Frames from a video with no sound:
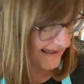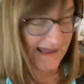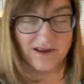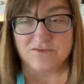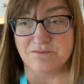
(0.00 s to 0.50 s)

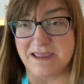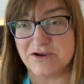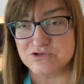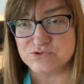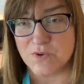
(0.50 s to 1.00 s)
and
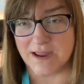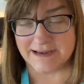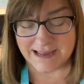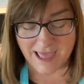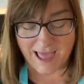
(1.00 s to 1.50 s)
baker's
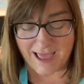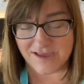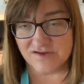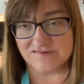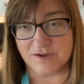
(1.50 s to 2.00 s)
twine, I
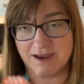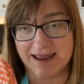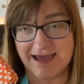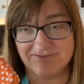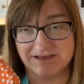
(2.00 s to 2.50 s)
also kind
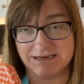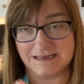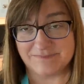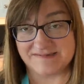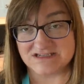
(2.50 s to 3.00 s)
of have a little
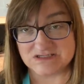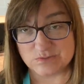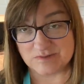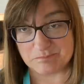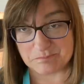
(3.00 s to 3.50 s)
obsession
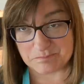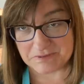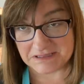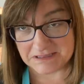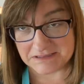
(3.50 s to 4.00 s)
with
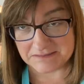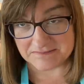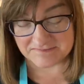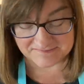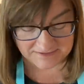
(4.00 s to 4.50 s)

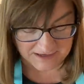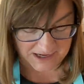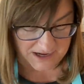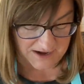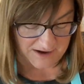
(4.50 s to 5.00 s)
pins.
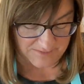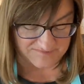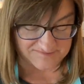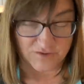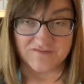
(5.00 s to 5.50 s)

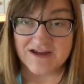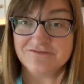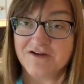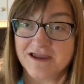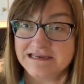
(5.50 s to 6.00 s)
Um, so if I
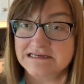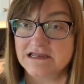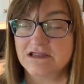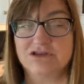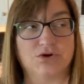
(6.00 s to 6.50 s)
find,
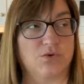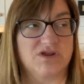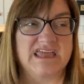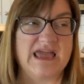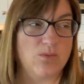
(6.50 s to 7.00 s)
you know, you
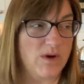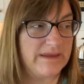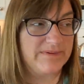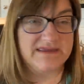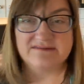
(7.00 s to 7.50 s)
can get
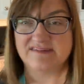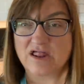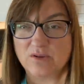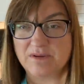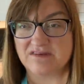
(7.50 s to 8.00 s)
white pins,
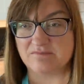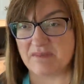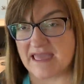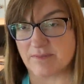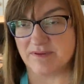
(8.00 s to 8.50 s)
yellow pins,
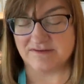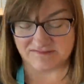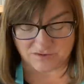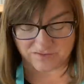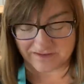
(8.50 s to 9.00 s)
black
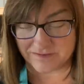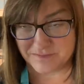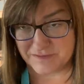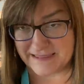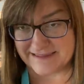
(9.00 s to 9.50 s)
pins, you know, the, the
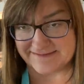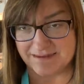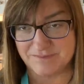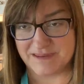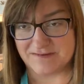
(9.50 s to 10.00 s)
glass
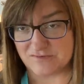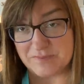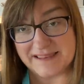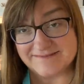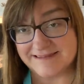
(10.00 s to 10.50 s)
head pins or
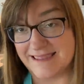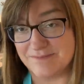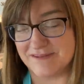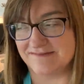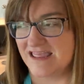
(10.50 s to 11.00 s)
plastic
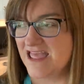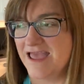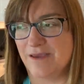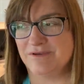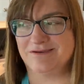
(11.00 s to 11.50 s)
head pins. I
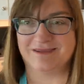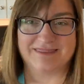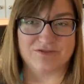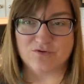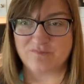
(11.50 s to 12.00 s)
mean, you can
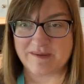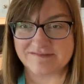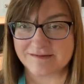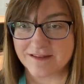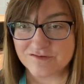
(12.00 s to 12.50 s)
get those
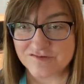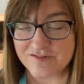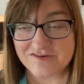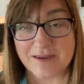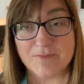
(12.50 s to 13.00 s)
basic colors
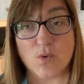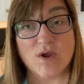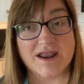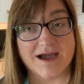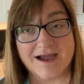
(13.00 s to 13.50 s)
all the time, but
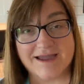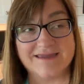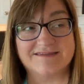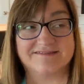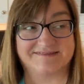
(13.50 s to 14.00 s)
when
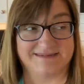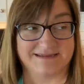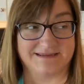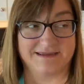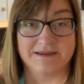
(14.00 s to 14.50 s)
I
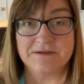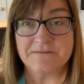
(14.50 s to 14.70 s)
see